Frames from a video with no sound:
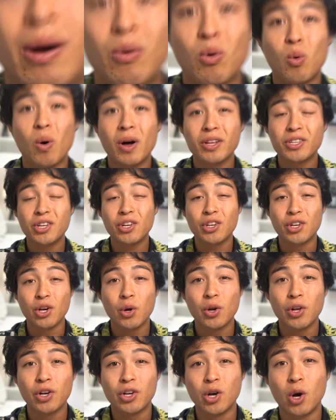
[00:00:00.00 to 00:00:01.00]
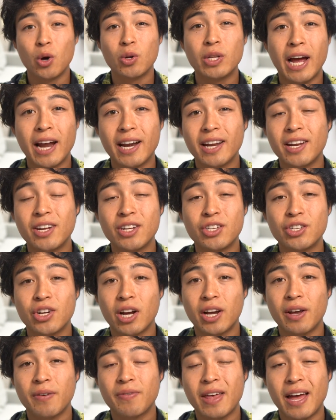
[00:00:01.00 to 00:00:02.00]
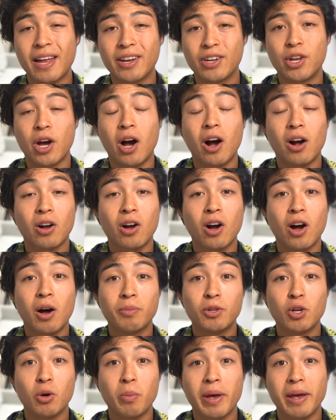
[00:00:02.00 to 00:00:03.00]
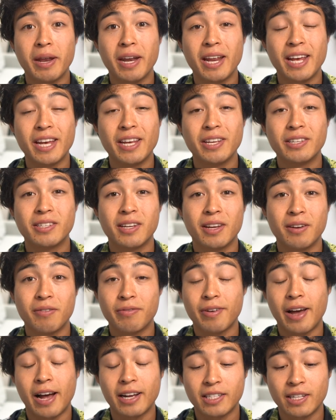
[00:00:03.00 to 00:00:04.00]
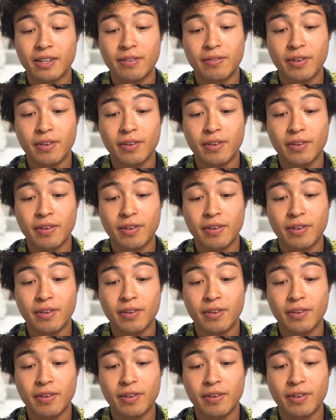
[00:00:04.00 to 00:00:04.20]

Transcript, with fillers: Now we'll want to go to GoDaddy to check if that .com domain is in fact